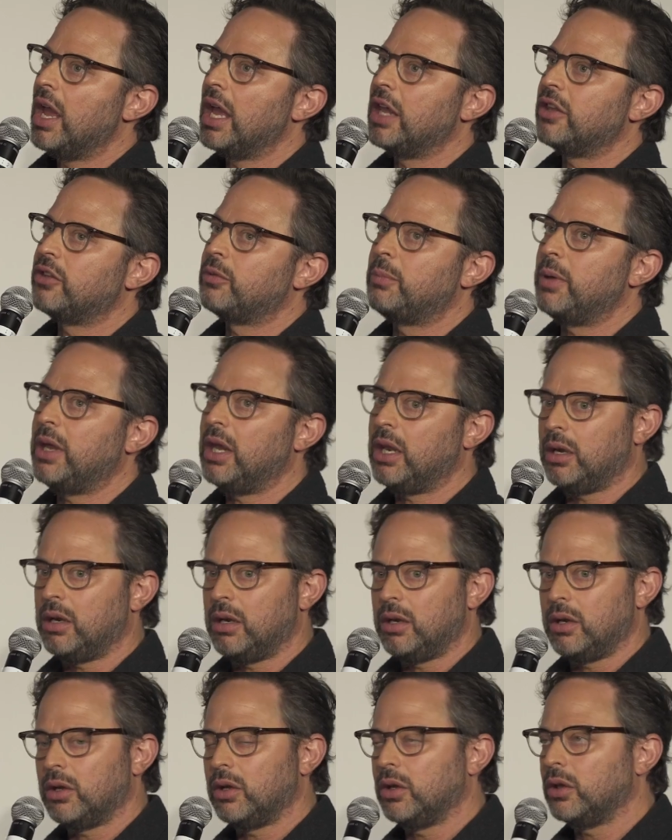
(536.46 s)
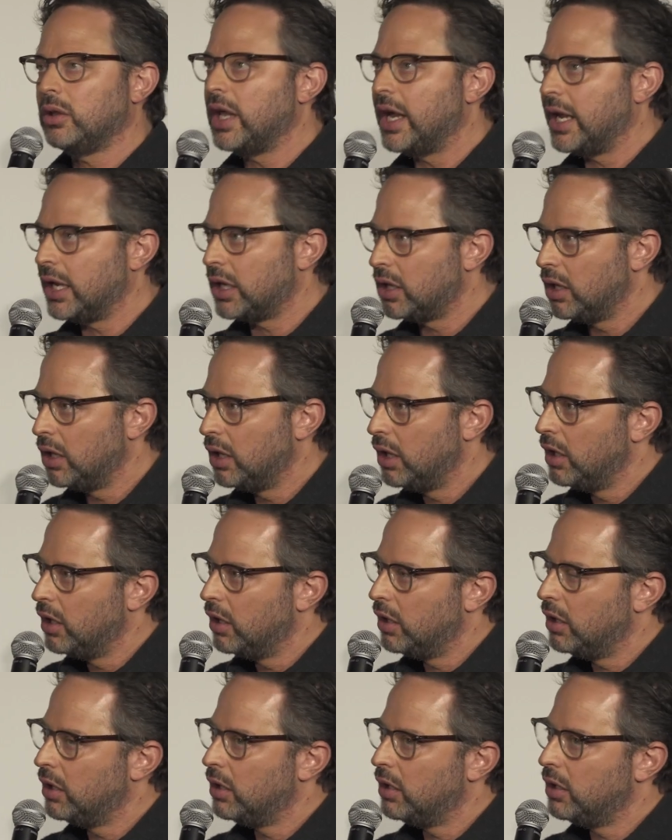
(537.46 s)
has been like,
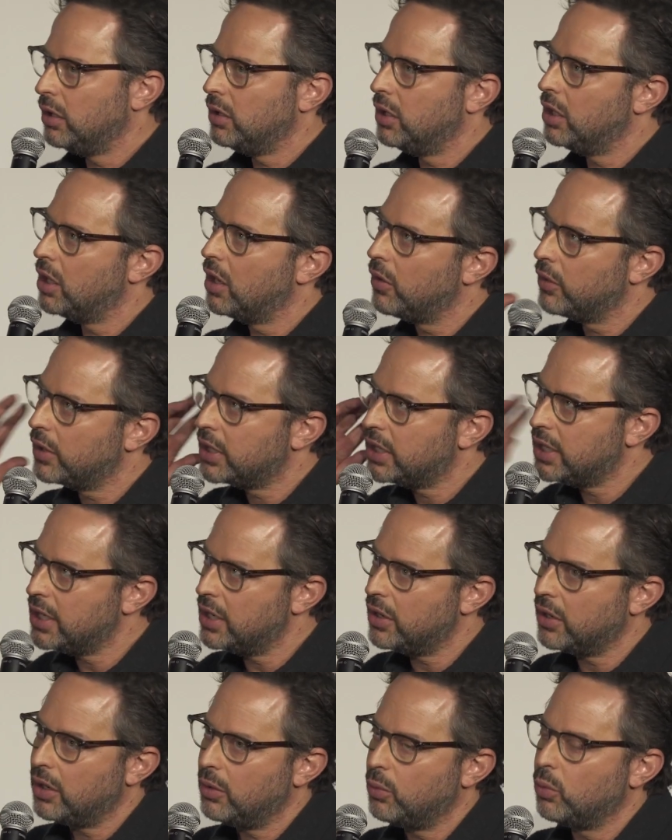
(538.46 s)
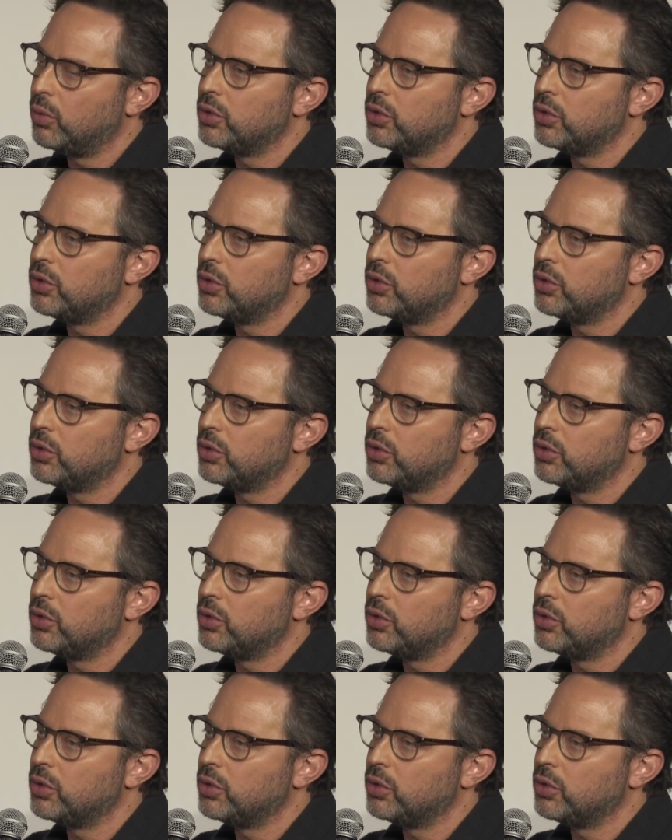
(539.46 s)
here